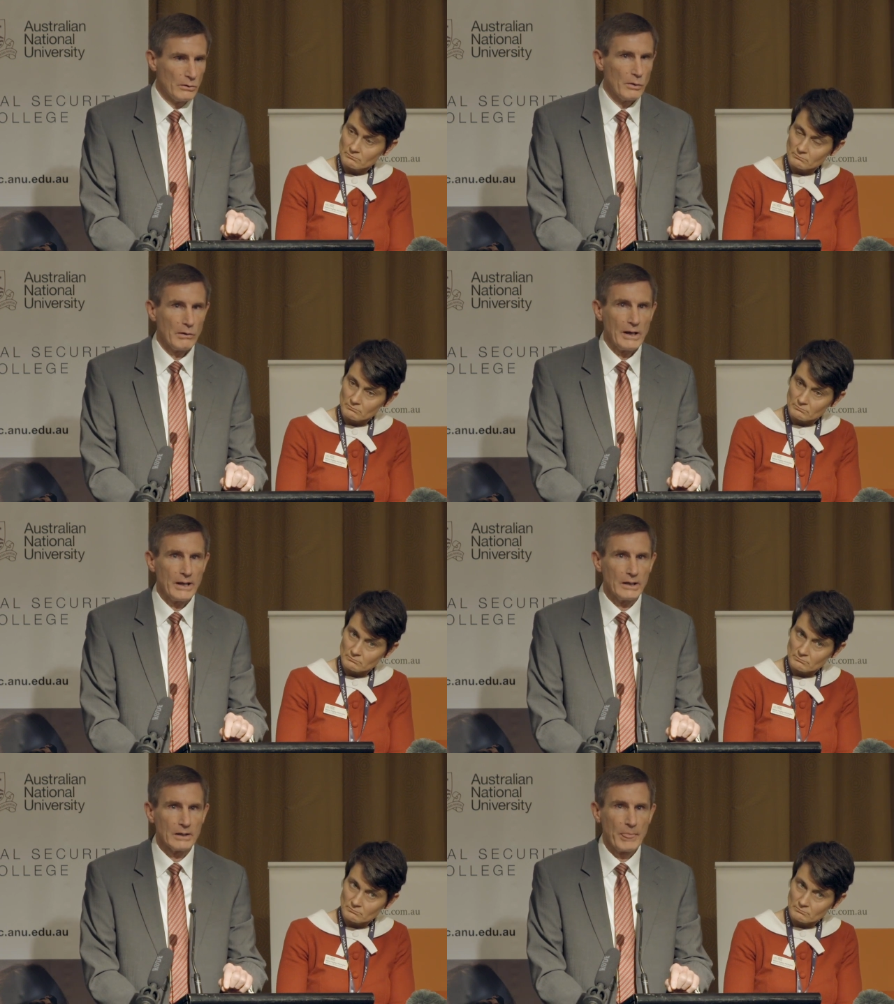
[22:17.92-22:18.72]
Speaker 1: or
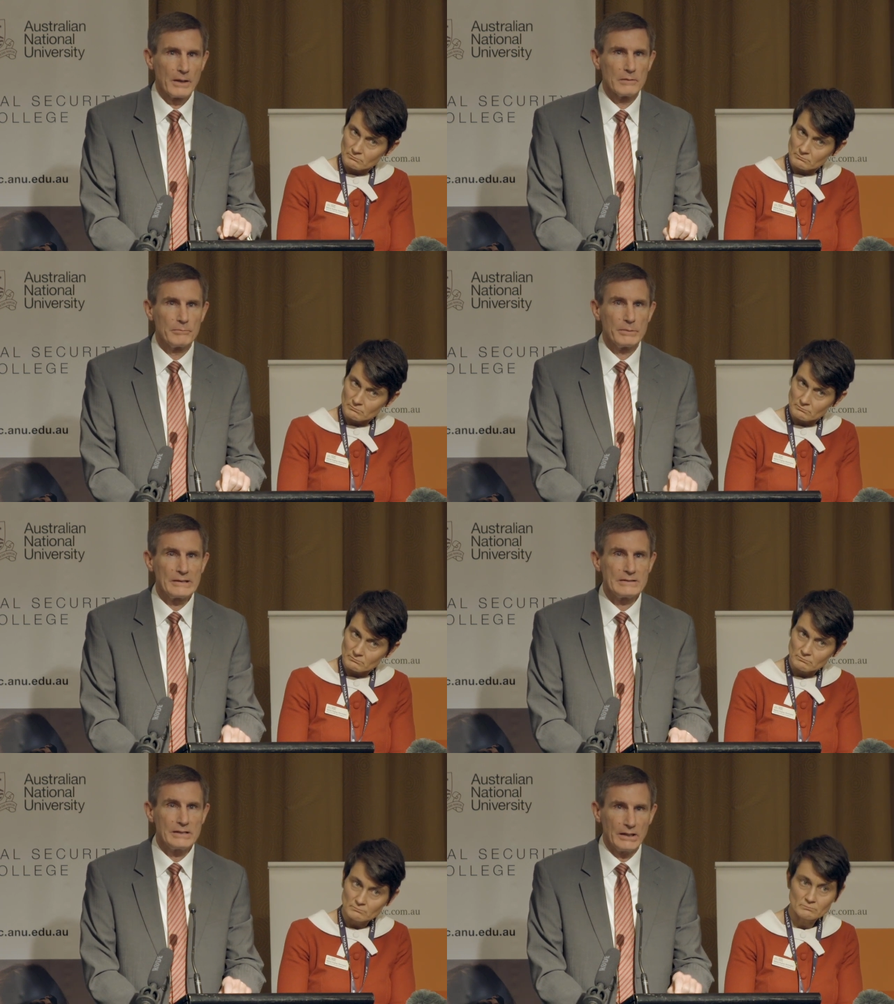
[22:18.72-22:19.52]
a
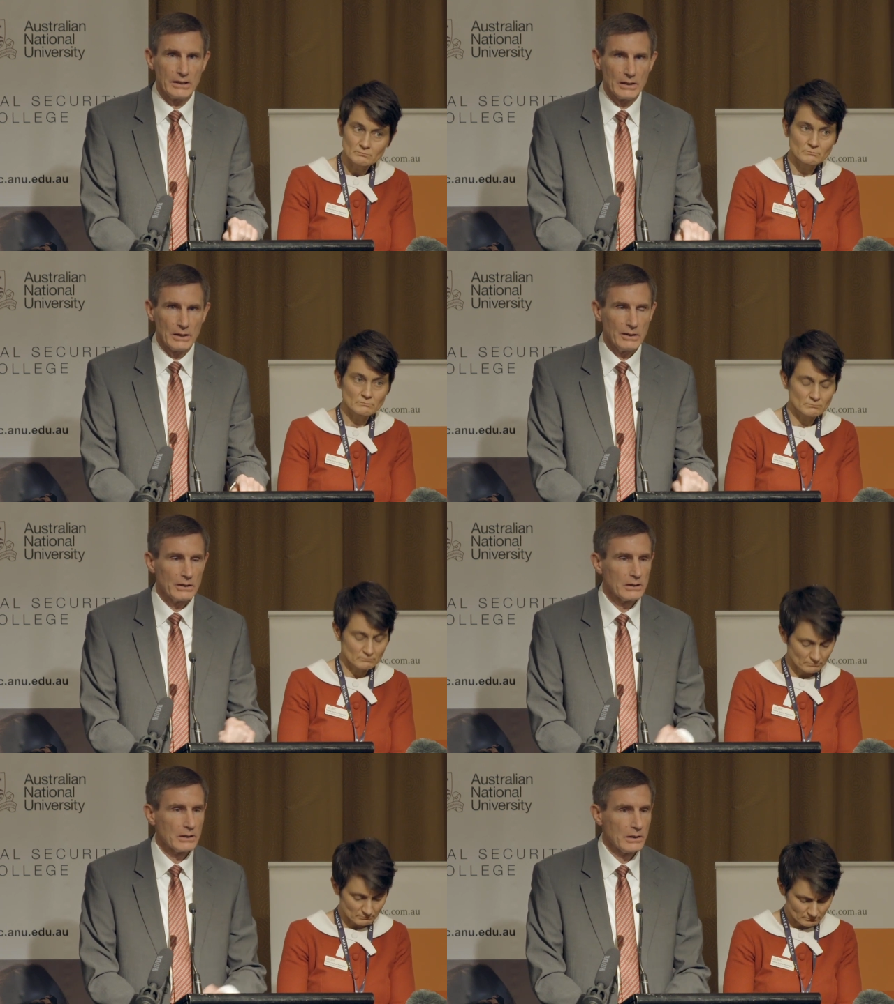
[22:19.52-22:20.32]

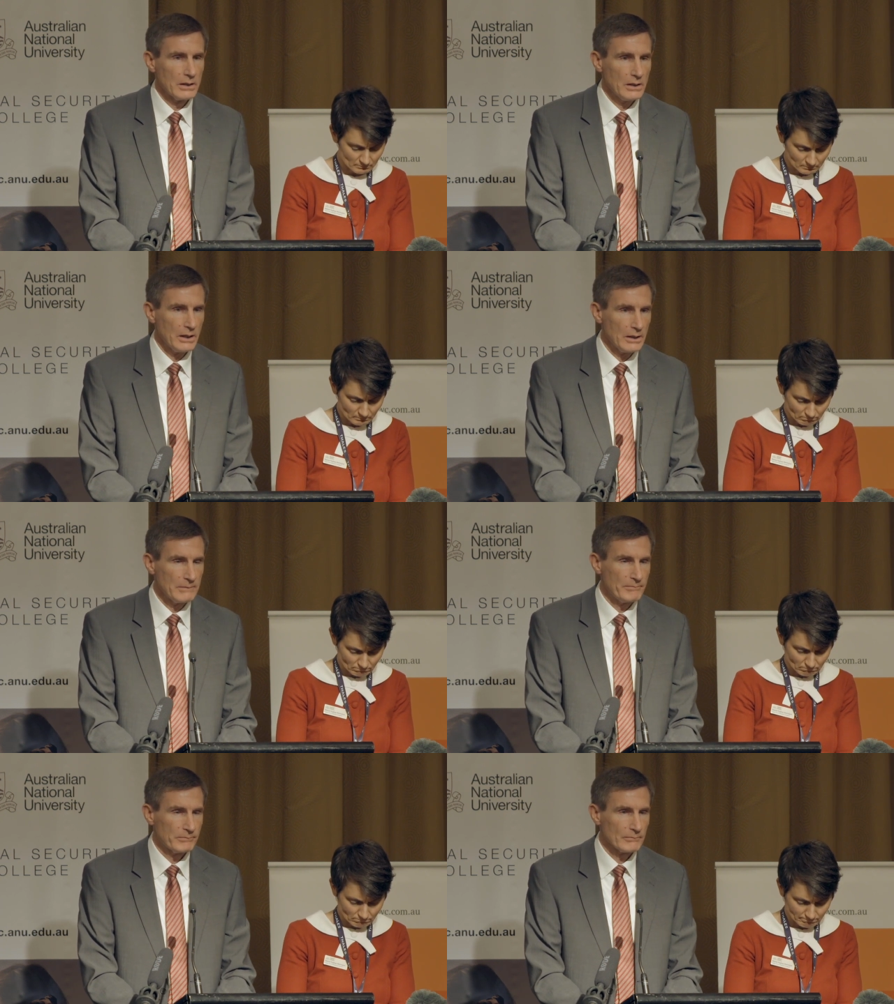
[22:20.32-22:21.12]
particular
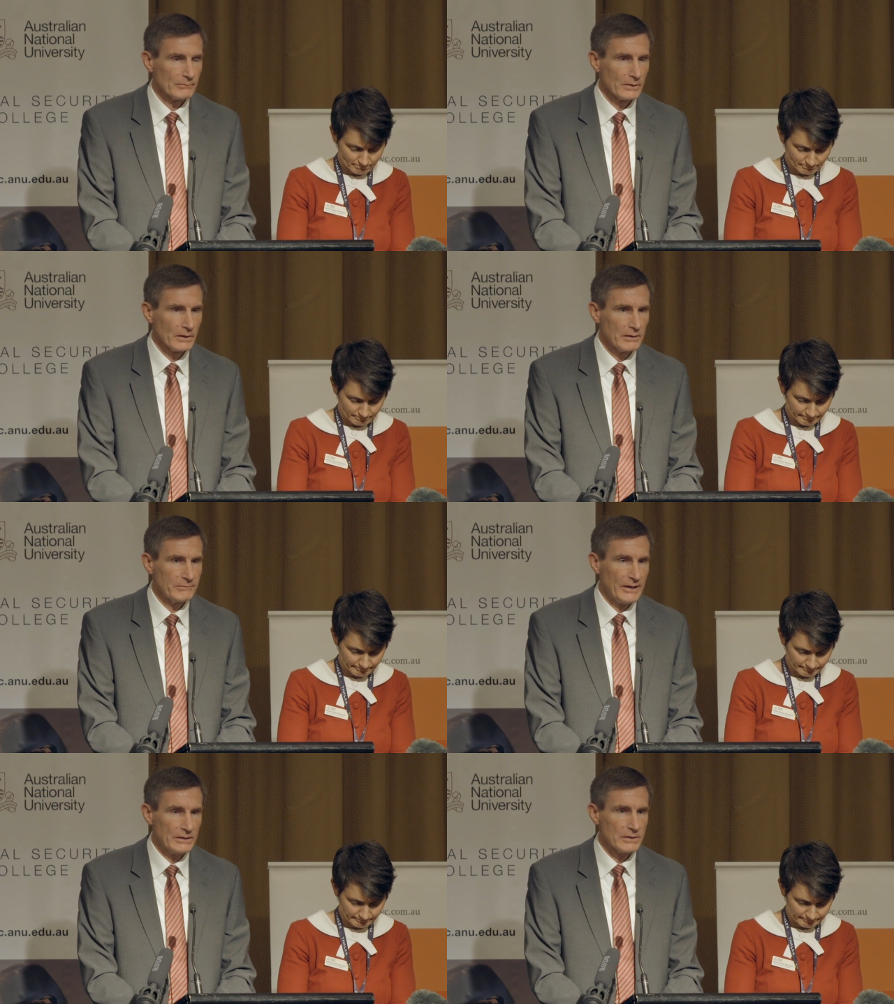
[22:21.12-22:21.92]
um,
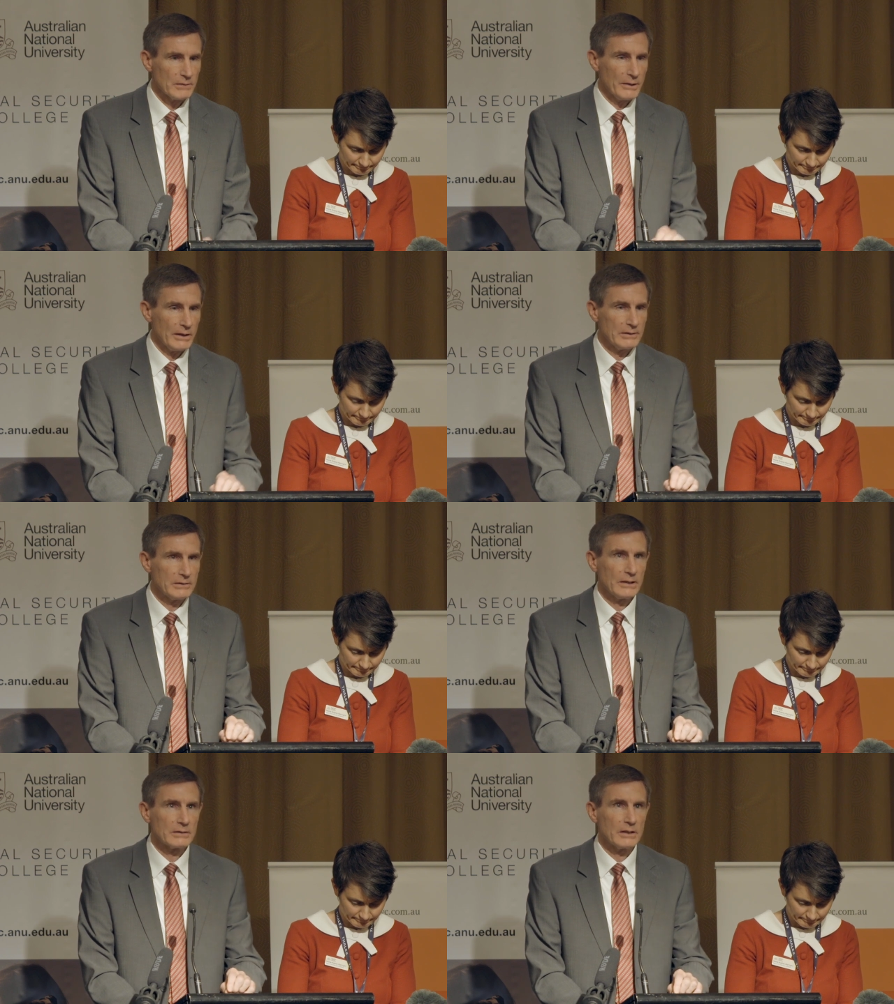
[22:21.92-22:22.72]
vector, but I
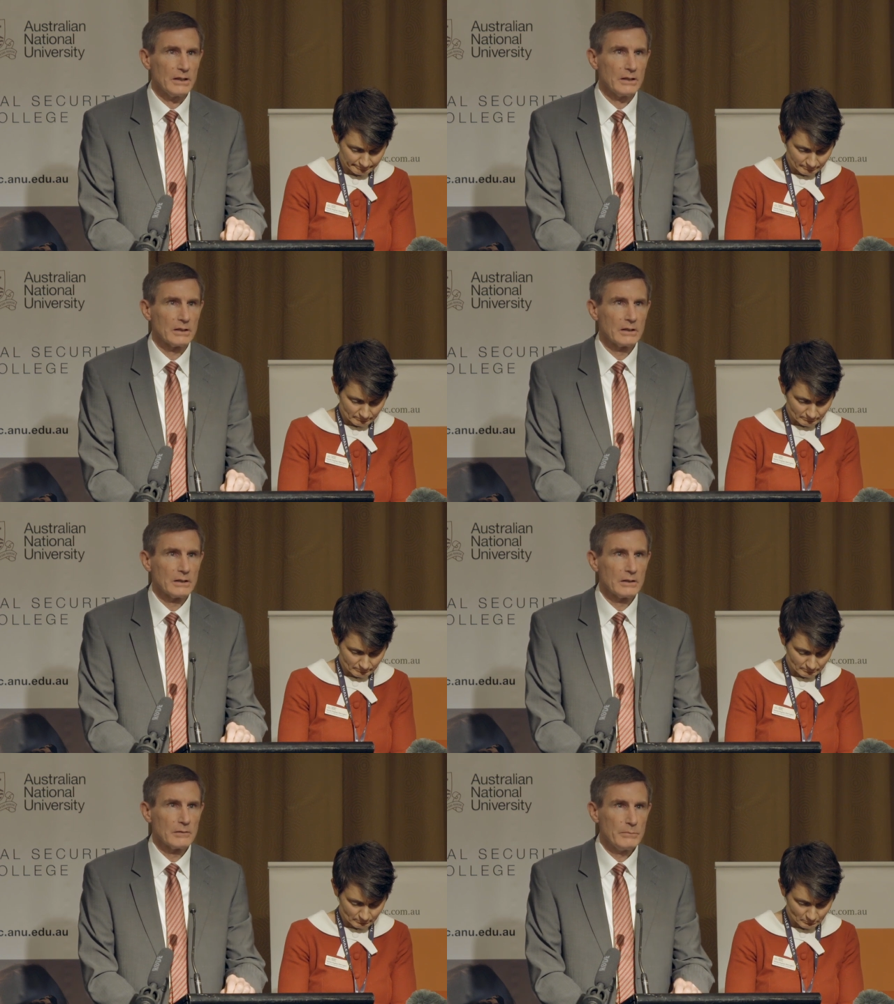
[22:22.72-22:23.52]
think the
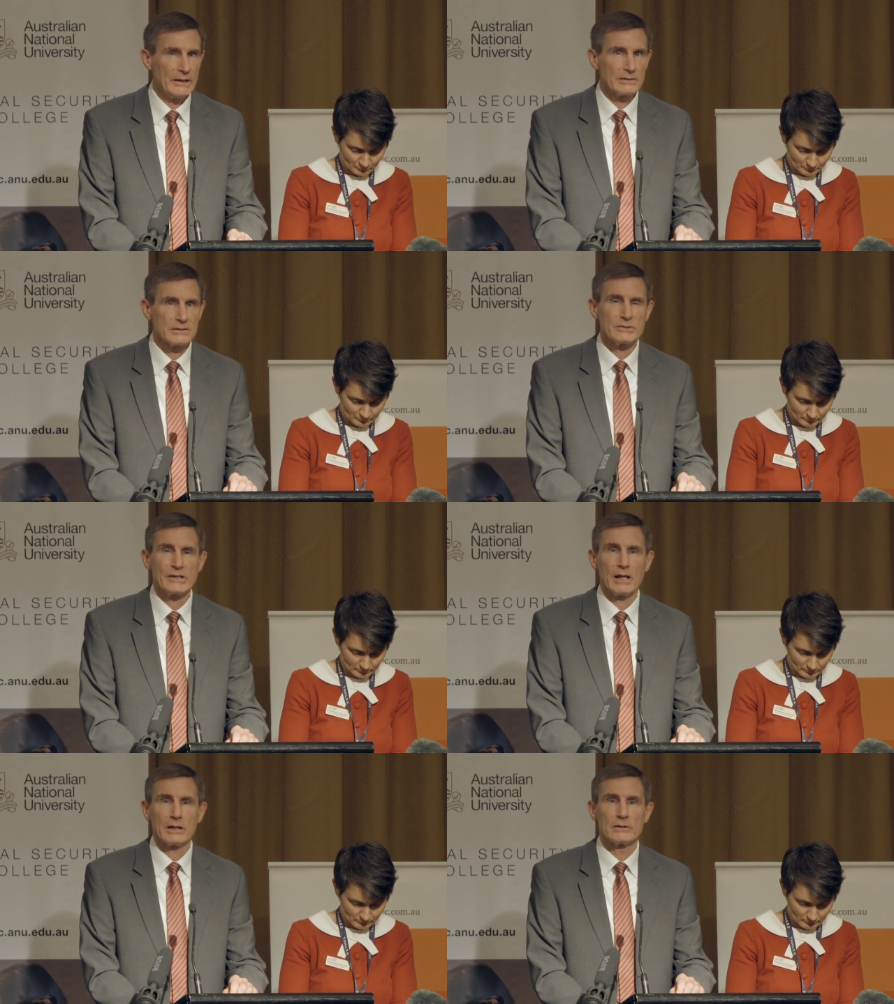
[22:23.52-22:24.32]
biggest
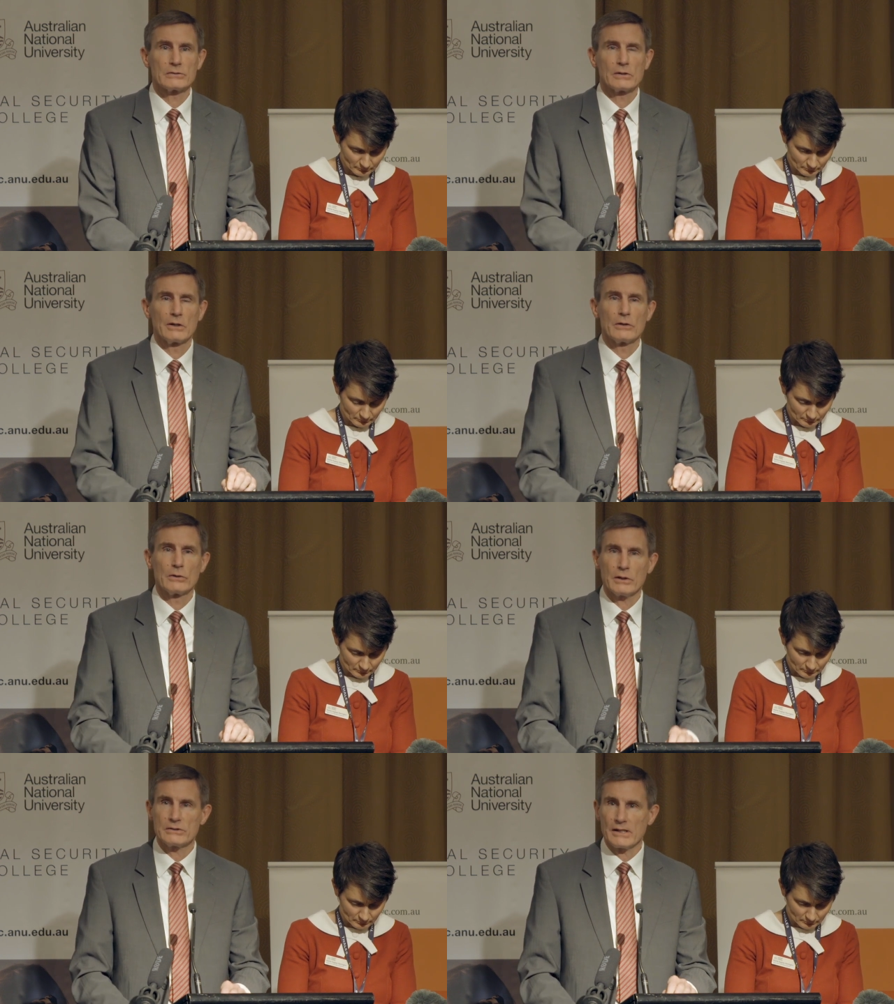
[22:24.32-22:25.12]
challenge,
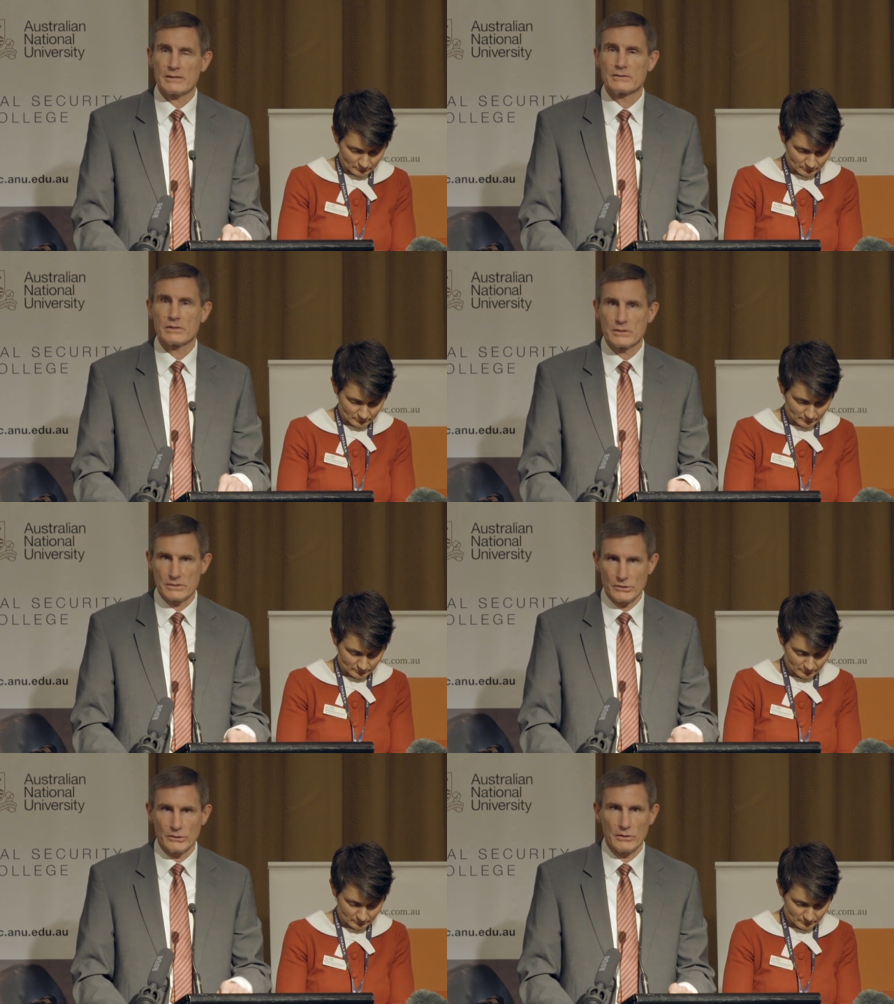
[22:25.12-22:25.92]
not just to the
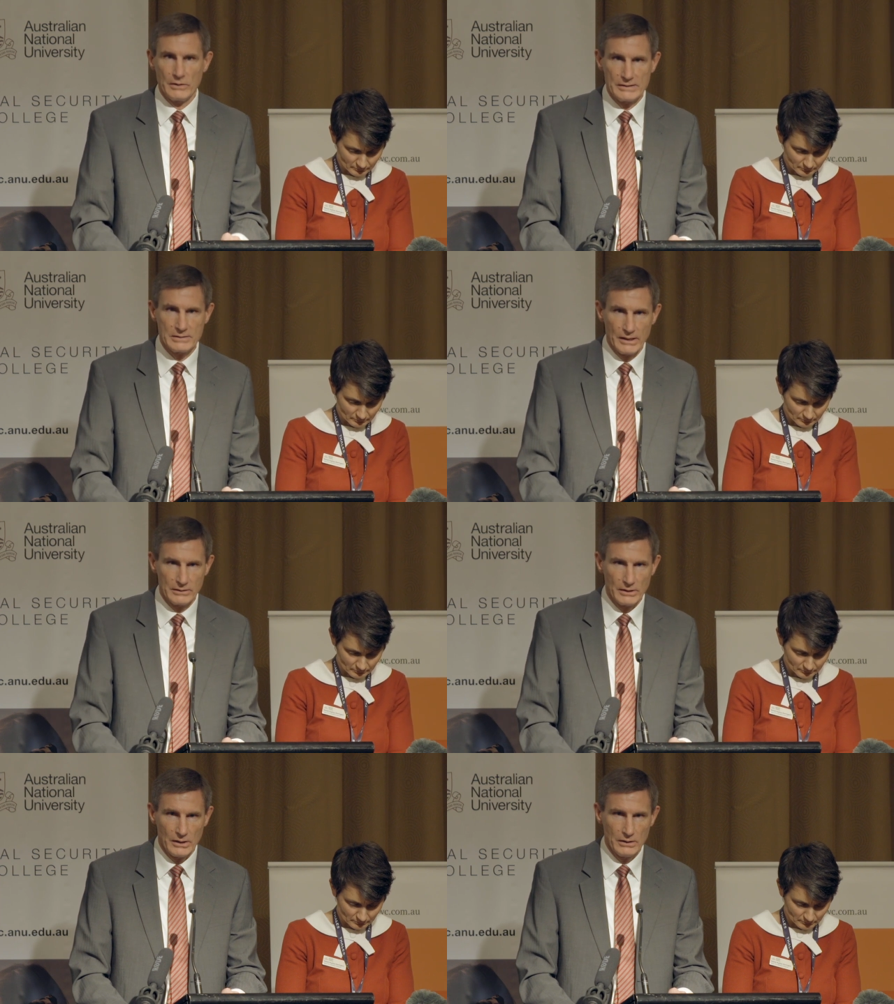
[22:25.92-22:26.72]
security
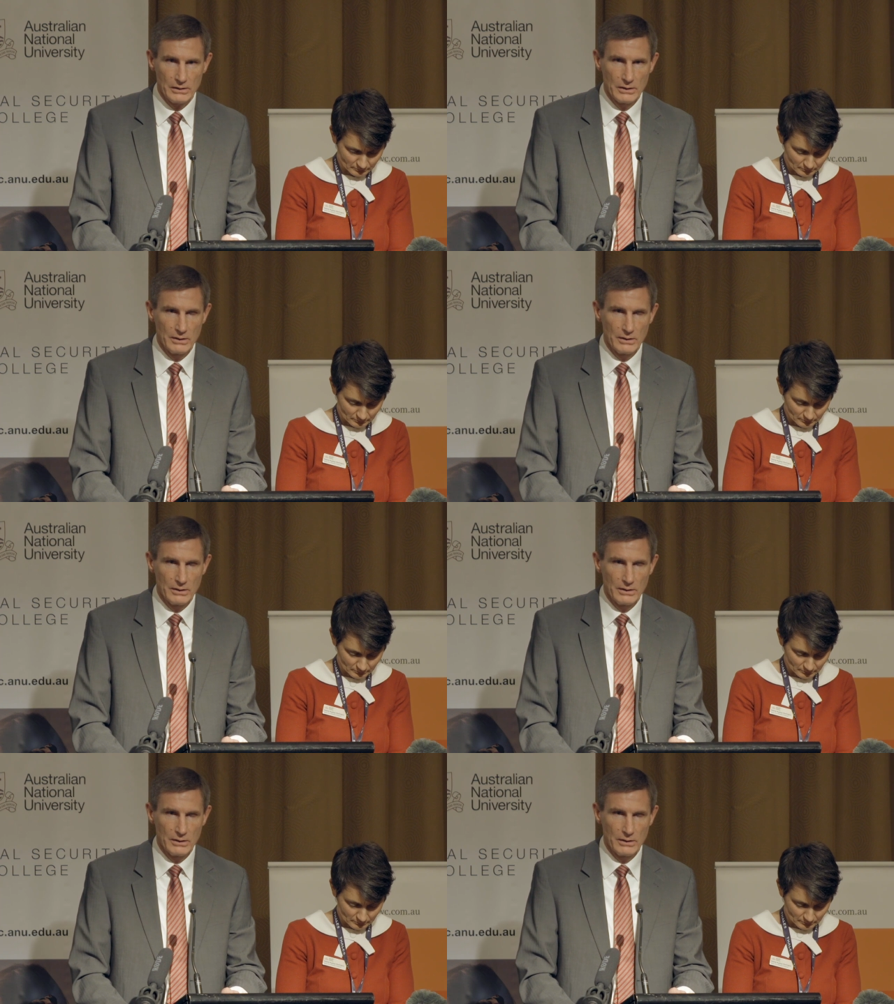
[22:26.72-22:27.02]
sector,